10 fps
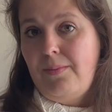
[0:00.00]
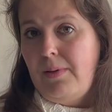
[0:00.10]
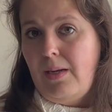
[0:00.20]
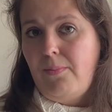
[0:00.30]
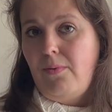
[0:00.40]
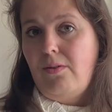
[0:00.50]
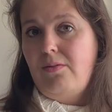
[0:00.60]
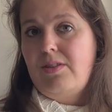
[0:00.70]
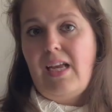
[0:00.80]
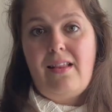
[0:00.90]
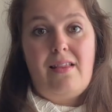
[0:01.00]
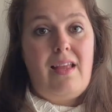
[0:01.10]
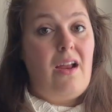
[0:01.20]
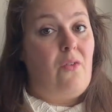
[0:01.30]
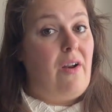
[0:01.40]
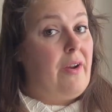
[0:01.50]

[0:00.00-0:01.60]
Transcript: people say that they are very